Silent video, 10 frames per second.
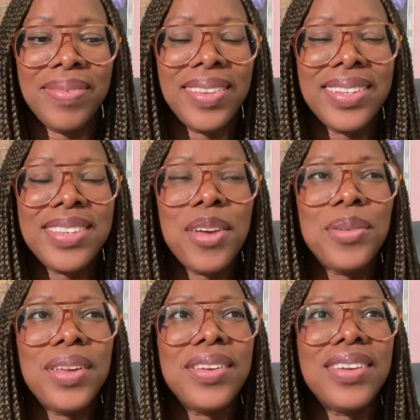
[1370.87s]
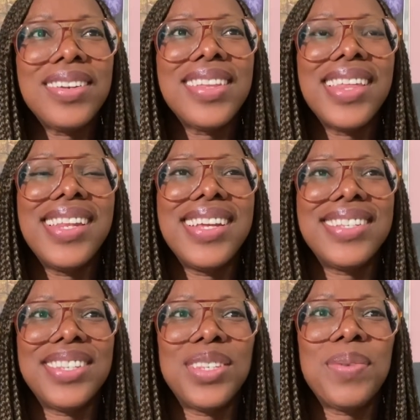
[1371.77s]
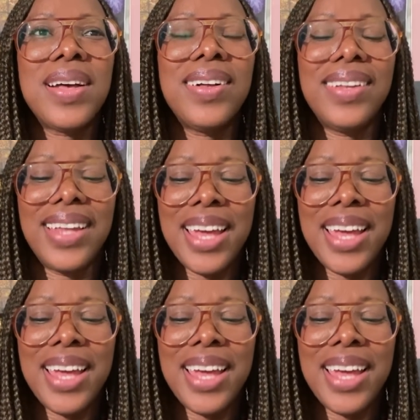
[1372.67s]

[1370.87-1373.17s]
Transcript: So the other thing is as well,